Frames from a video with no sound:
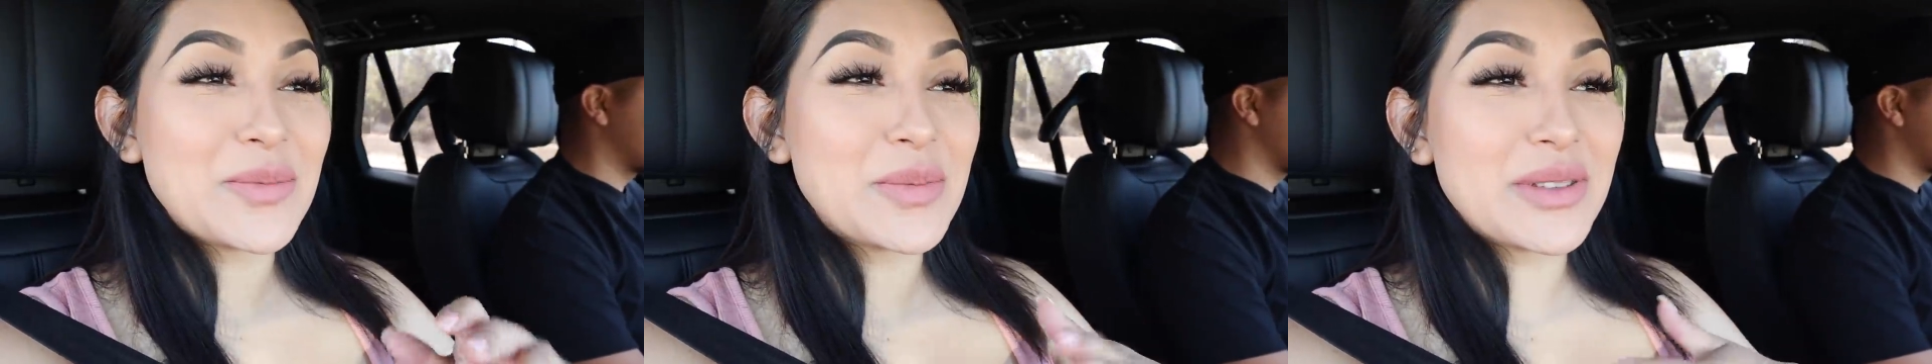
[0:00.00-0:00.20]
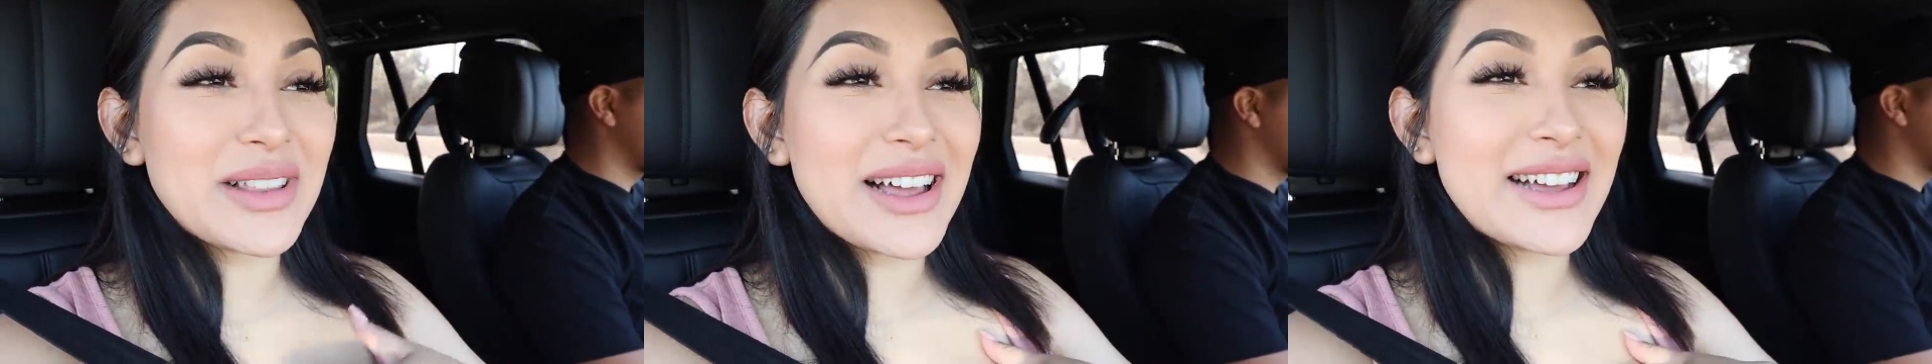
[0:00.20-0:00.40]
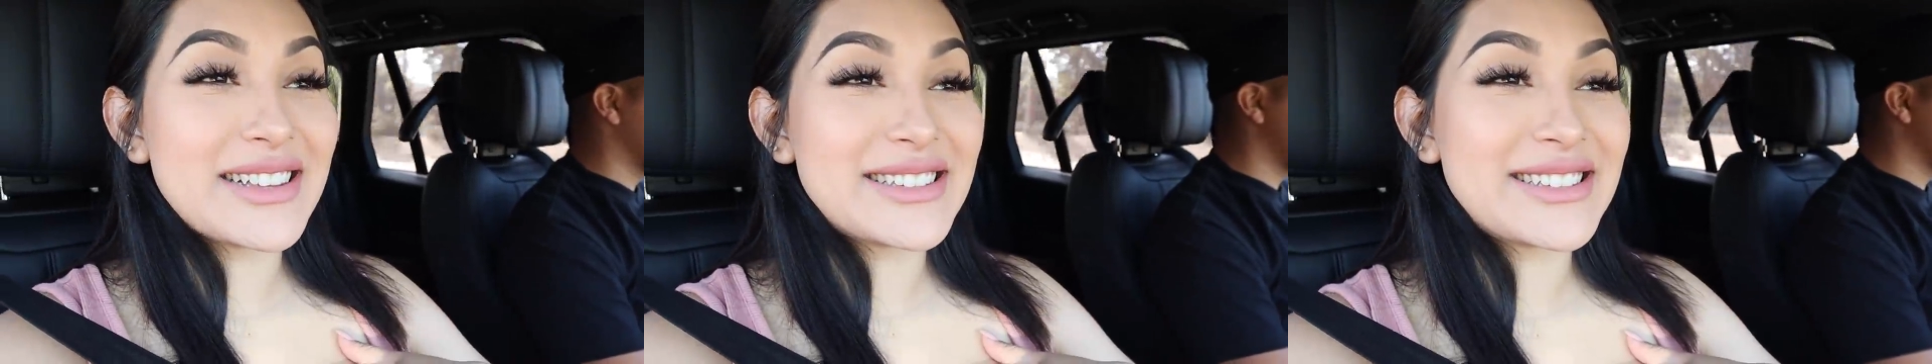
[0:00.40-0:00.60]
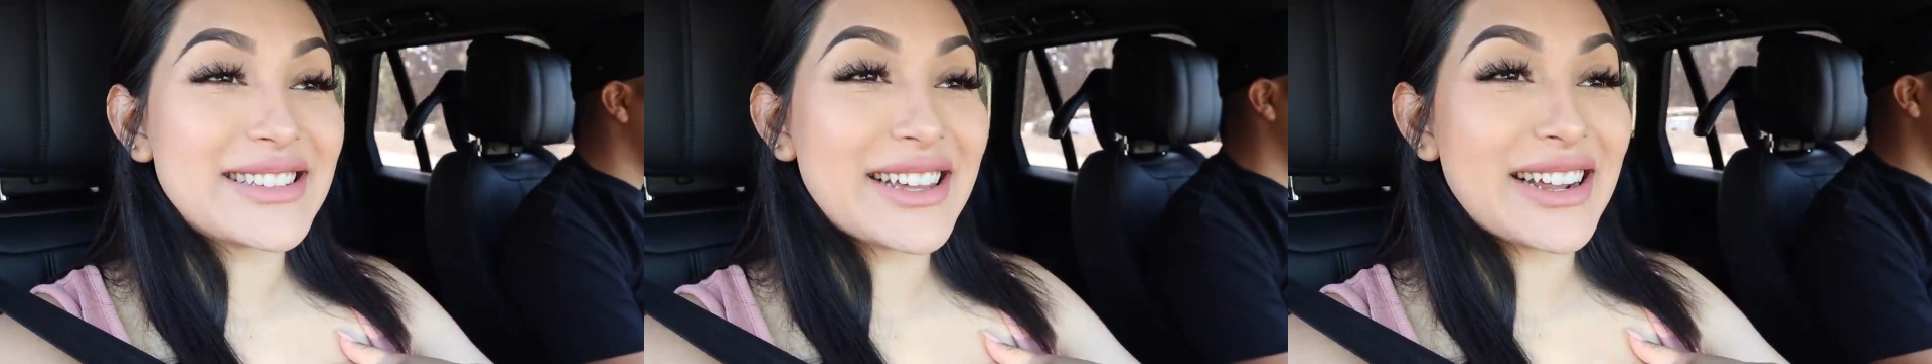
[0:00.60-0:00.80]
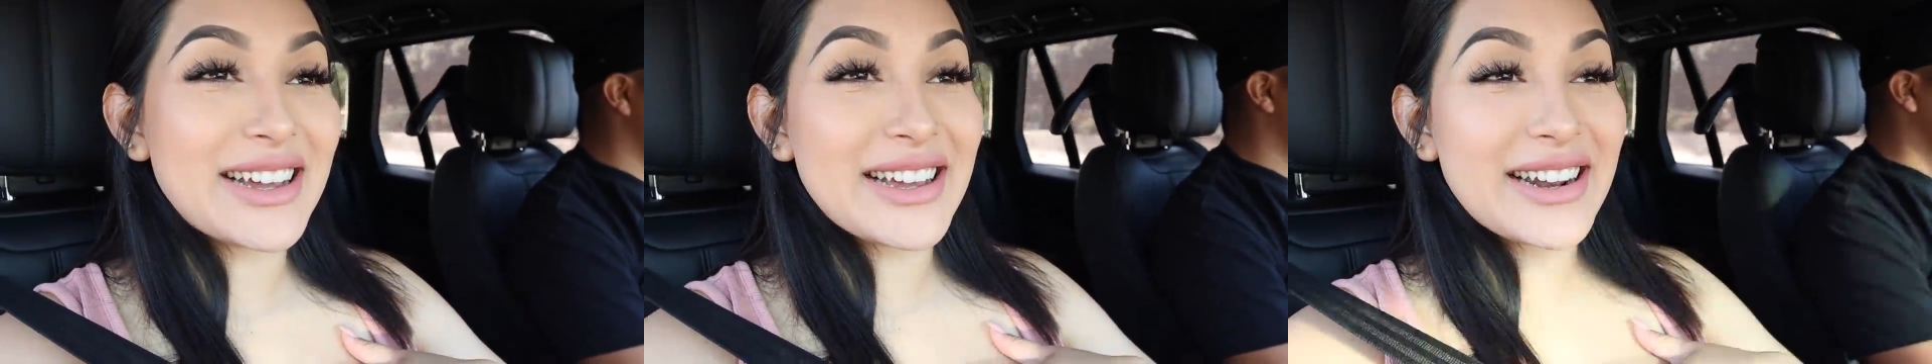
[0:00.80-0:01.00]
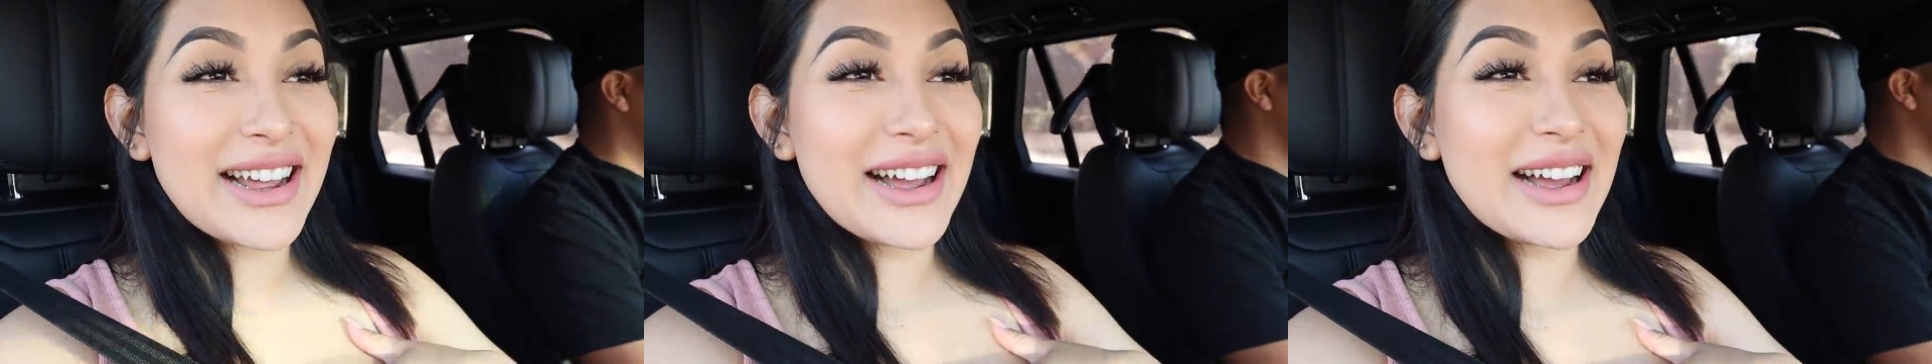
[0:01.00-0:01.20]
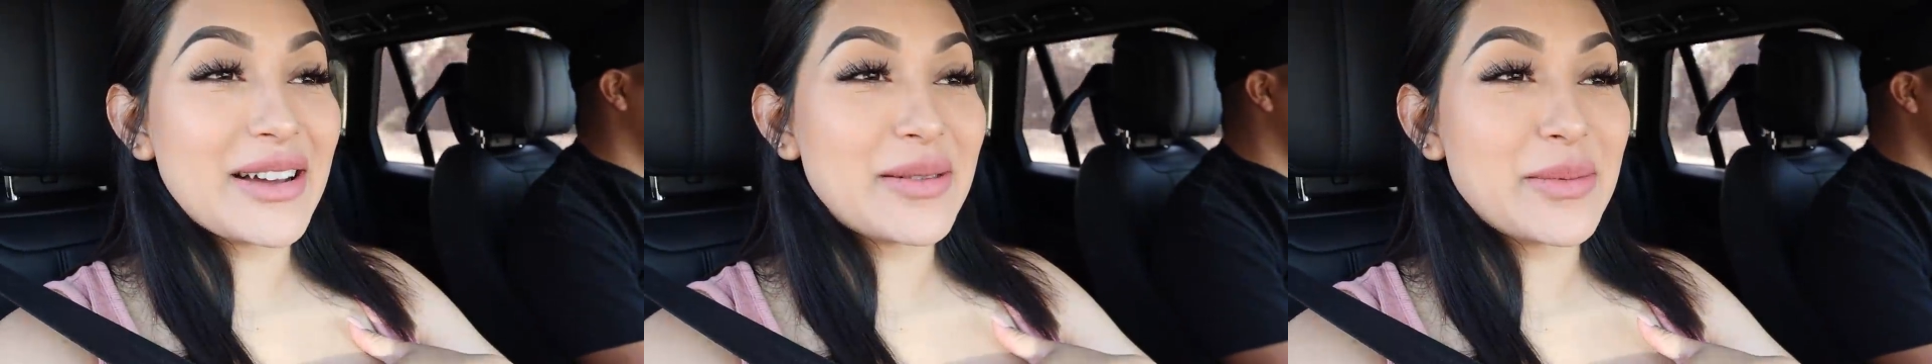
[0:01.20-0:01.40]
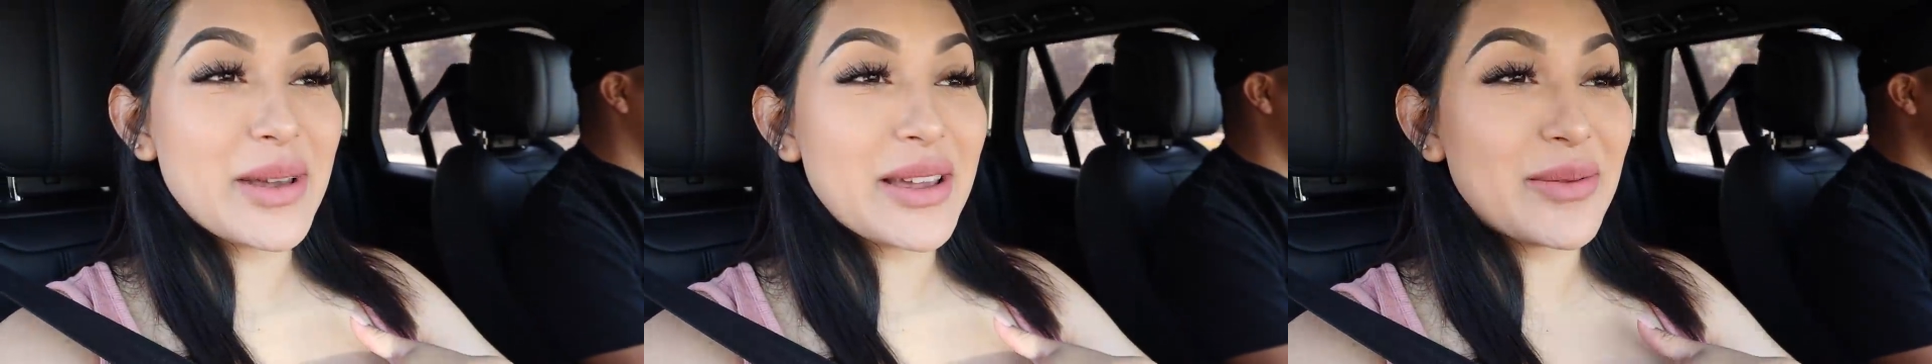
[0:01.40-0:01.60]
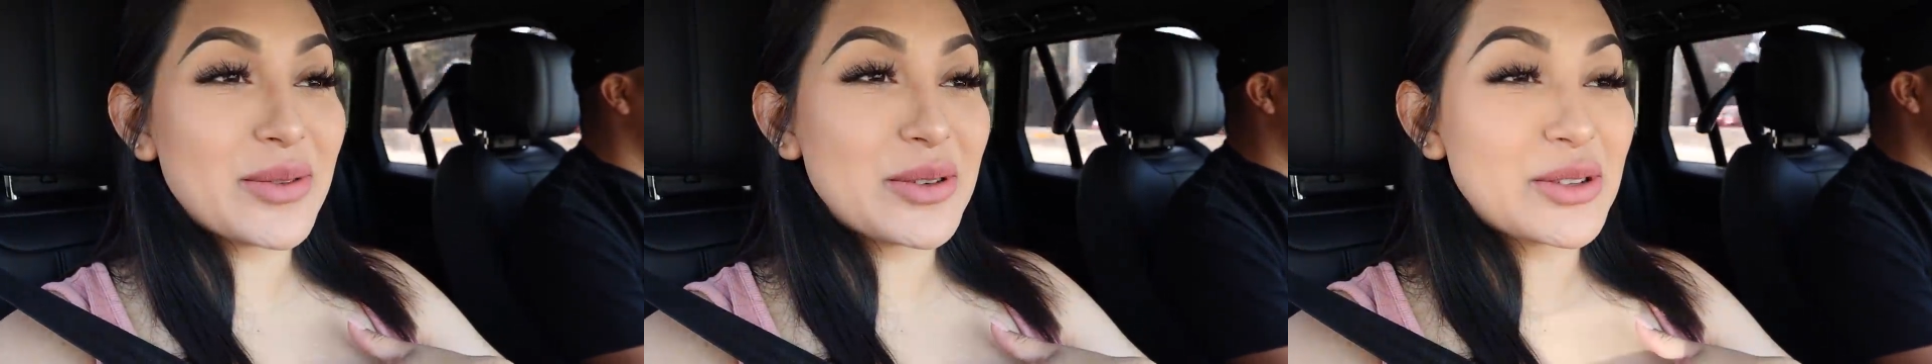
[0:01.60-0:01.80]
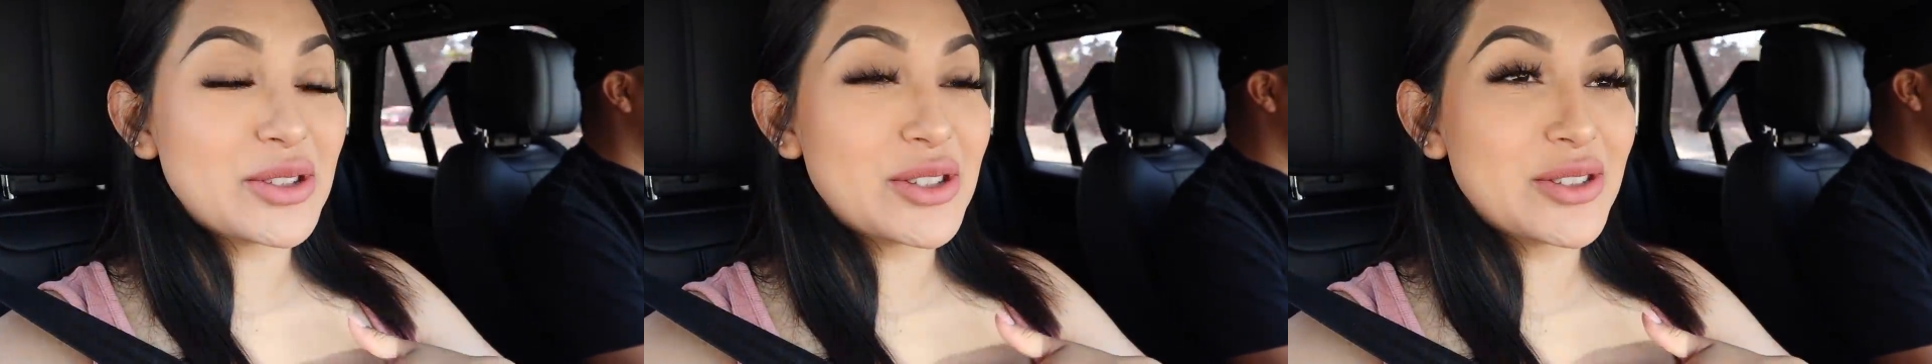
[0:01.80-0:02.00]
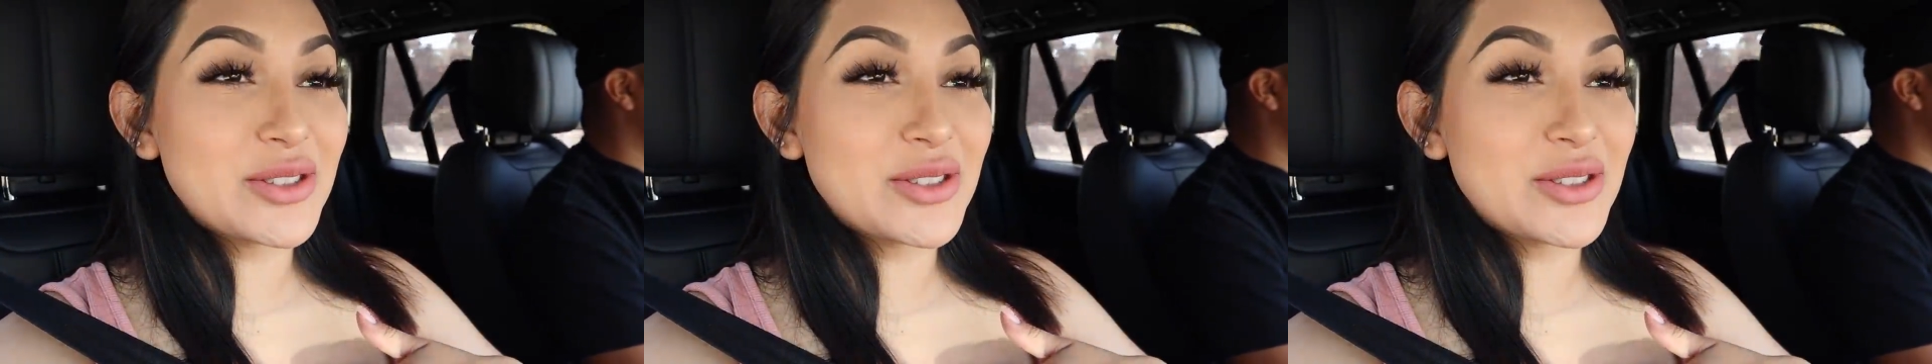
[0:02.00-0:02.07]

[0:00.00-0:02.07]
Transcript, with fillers: blessed that I'm able